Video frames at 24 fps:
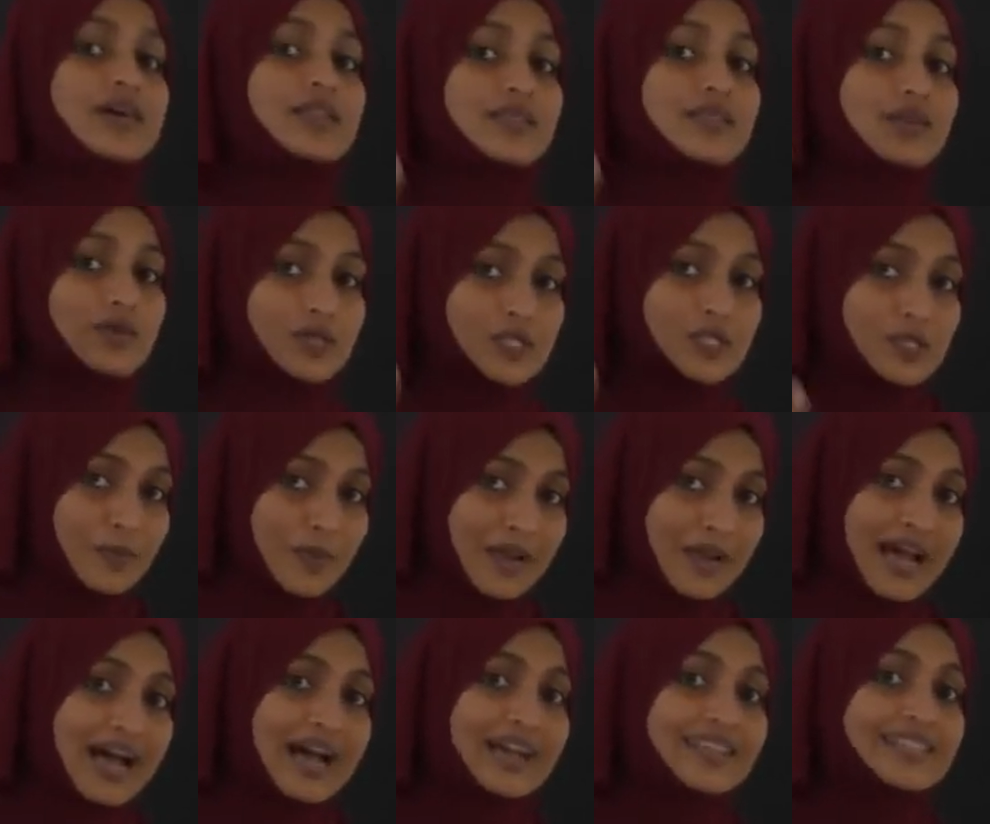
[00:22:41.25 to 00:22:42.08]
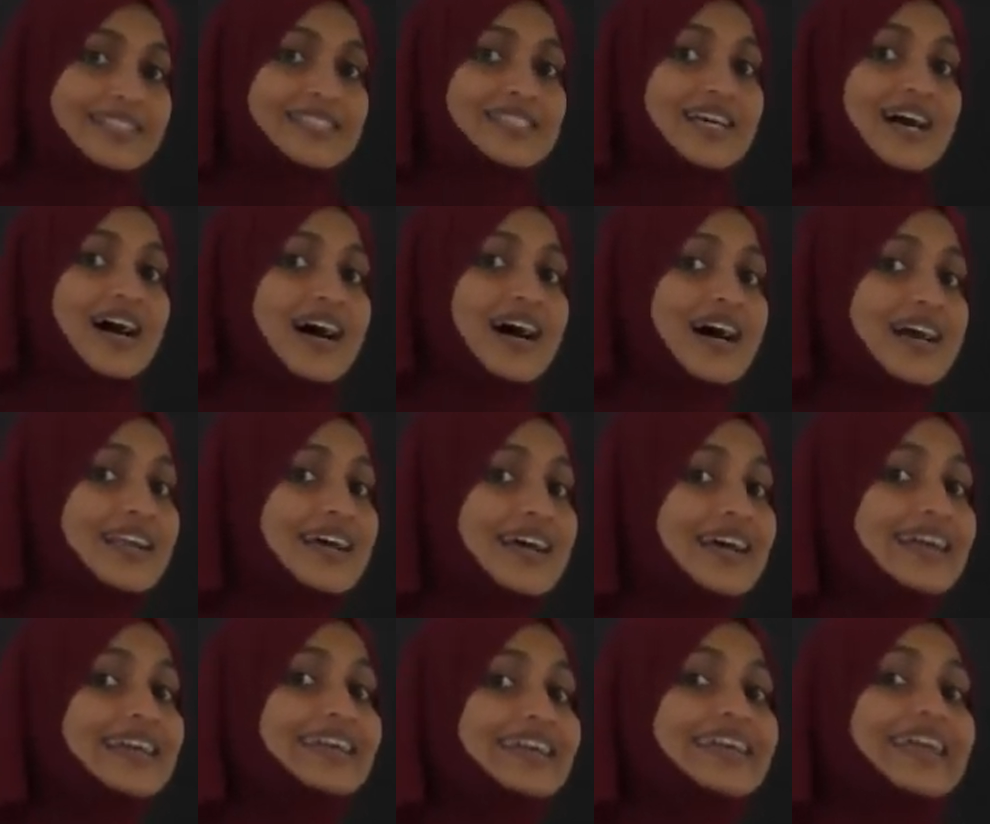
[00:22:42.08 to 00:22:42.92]
Those plants are
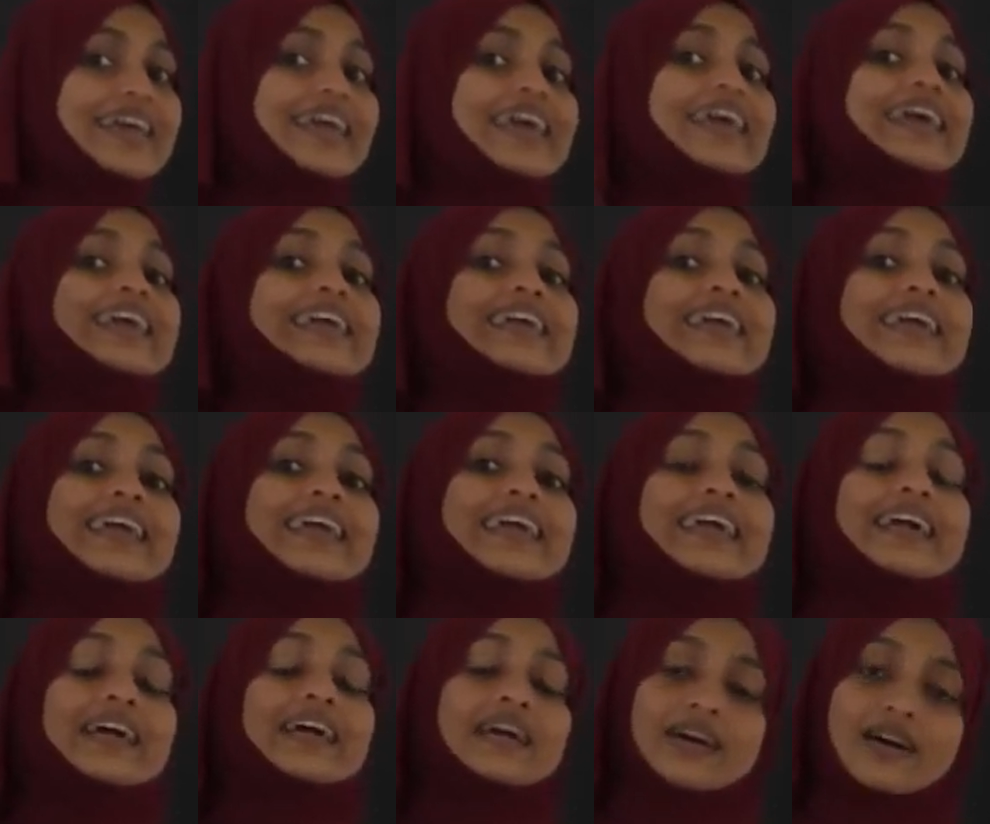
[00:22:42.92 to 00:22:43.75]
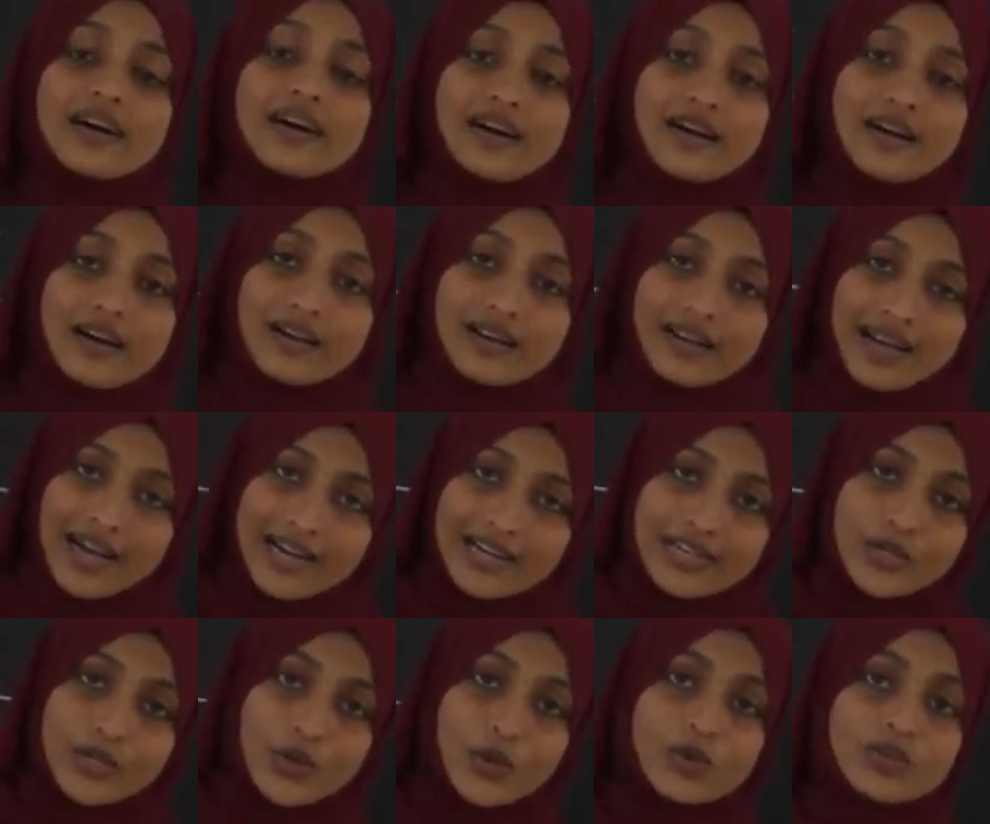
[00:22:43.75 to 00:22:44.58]
taking
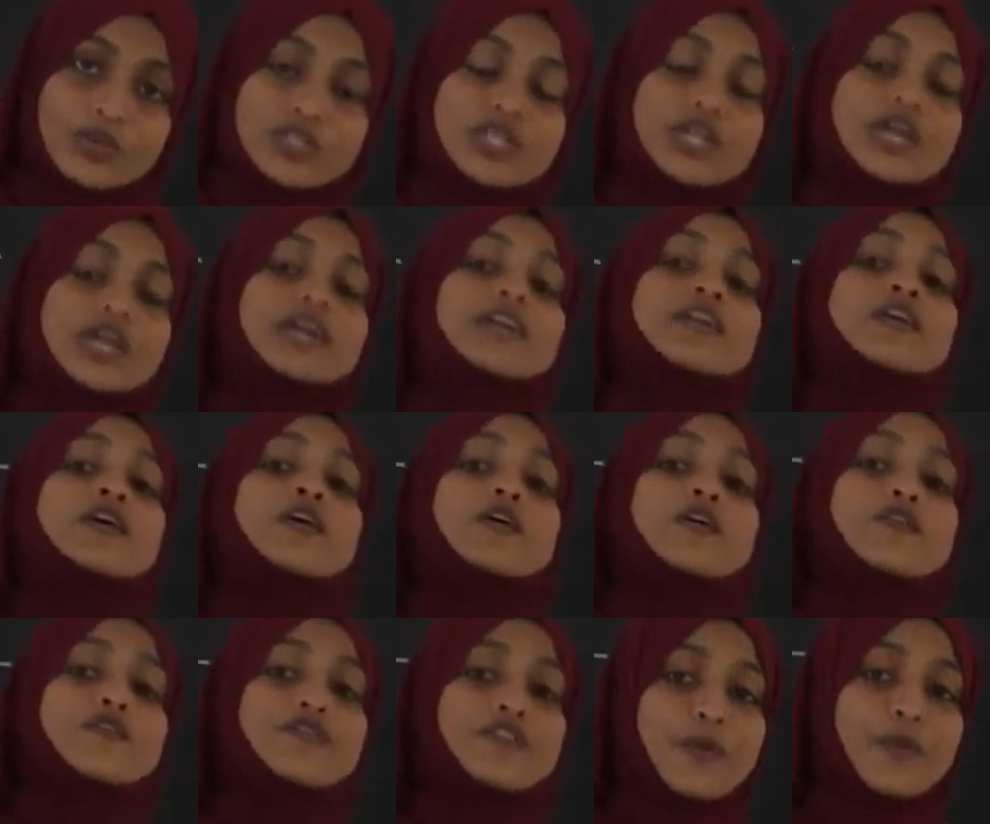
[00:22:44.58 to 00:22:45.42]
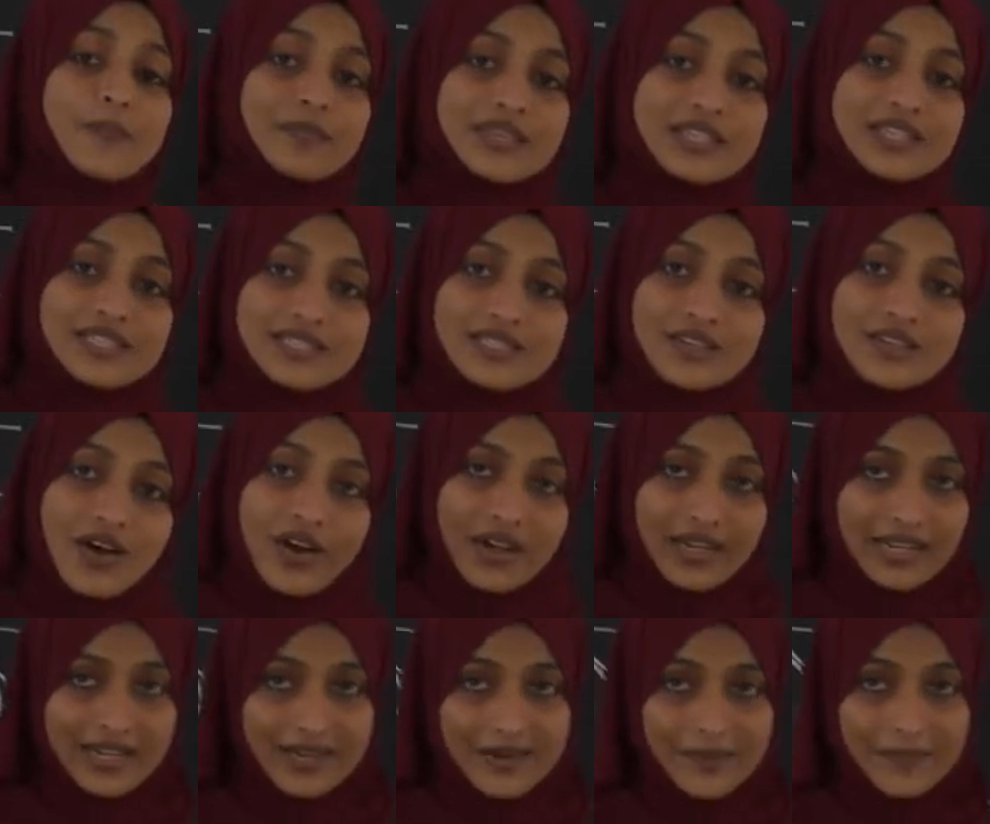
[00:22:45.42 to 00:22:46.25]
nitrogen from the
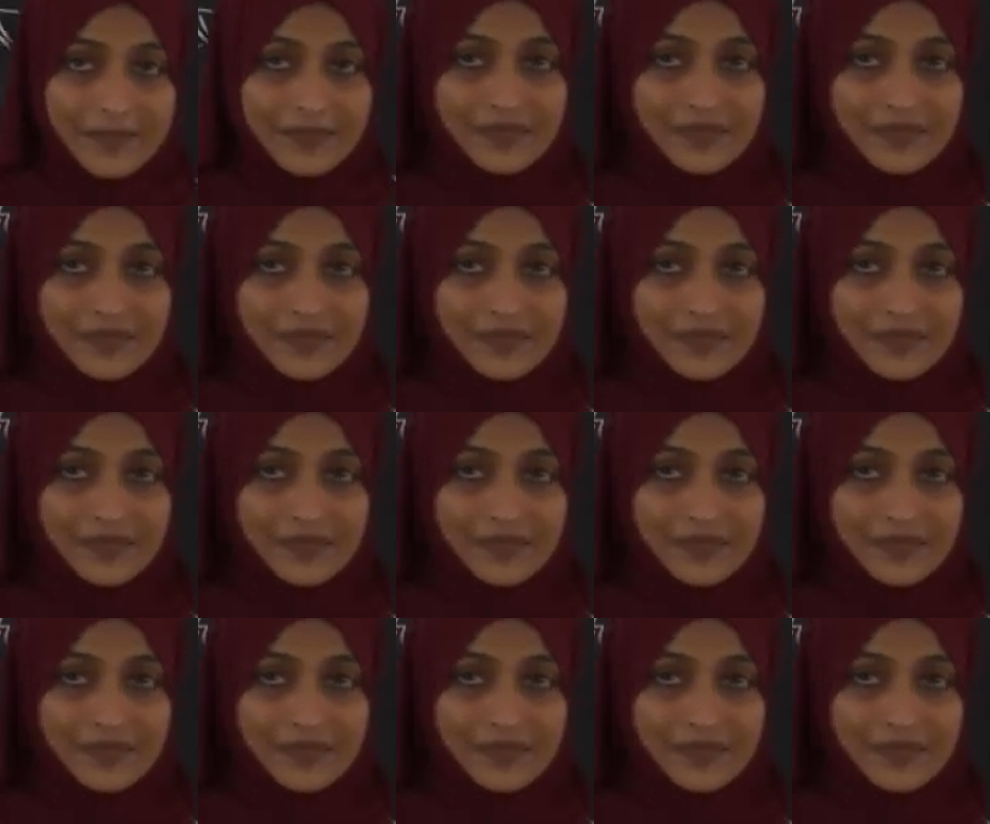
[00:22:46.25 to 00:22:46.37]
soil.